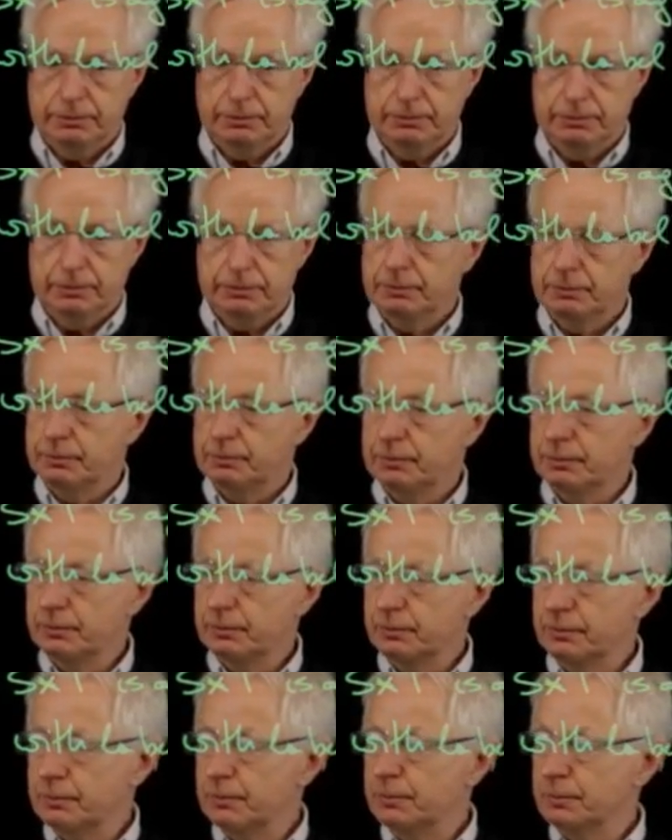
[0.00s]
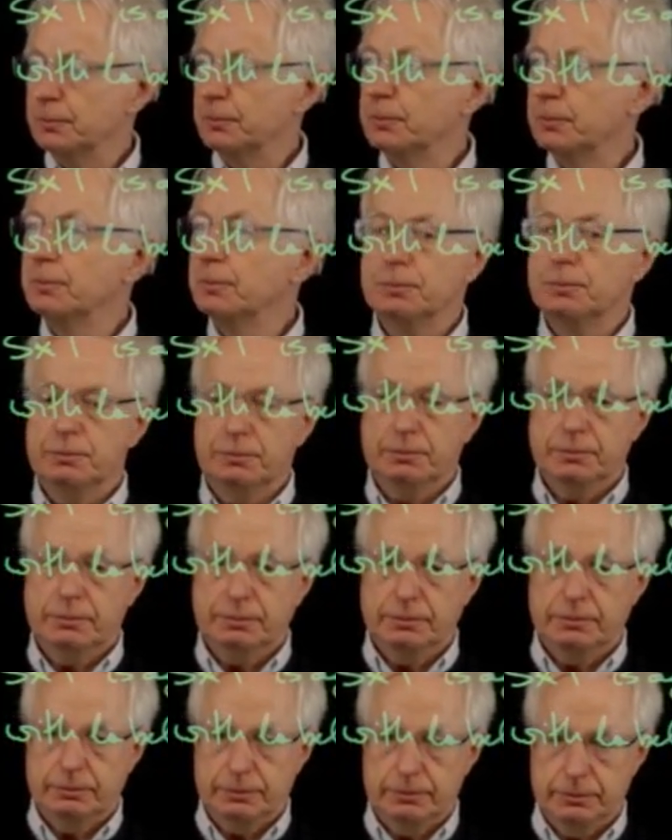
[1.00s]
Um,
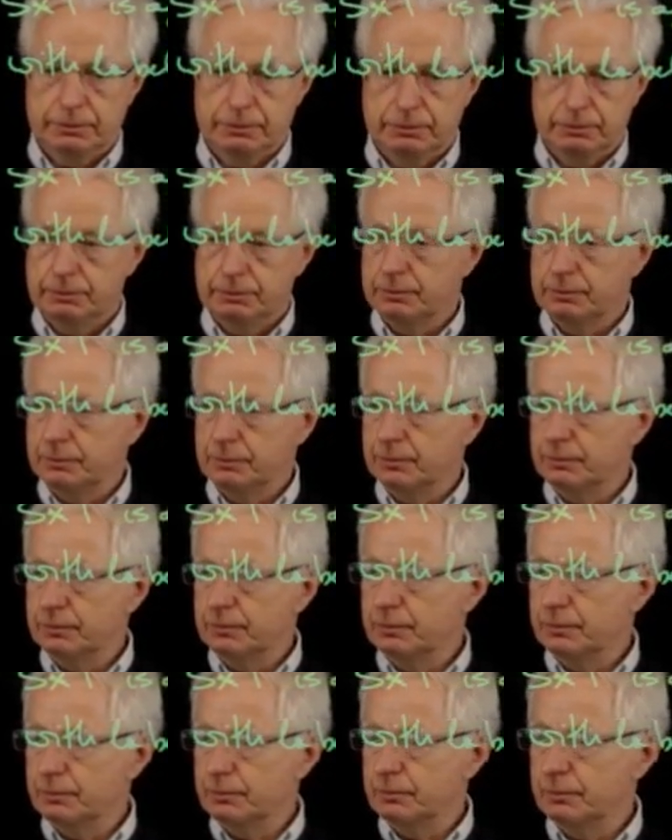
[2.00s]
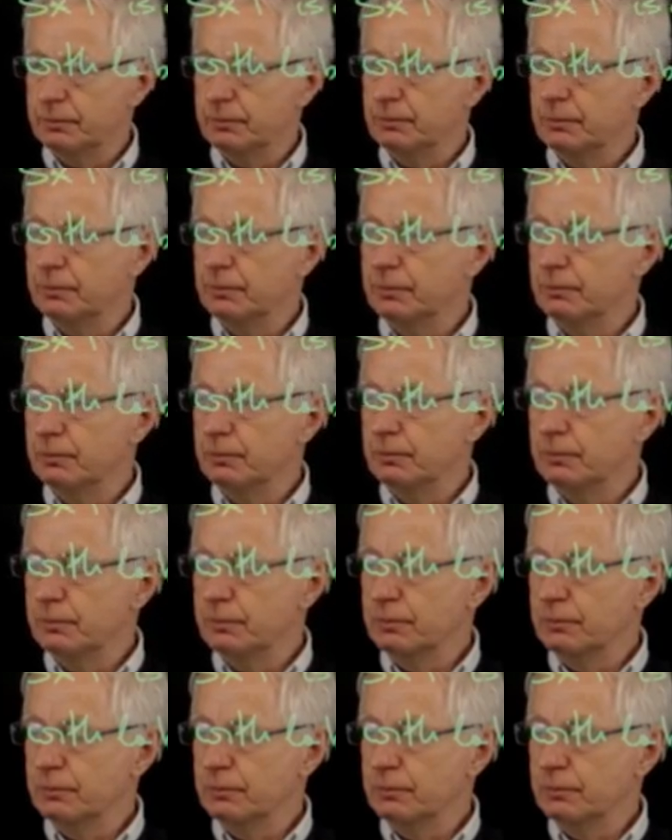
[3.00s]
why this restriction on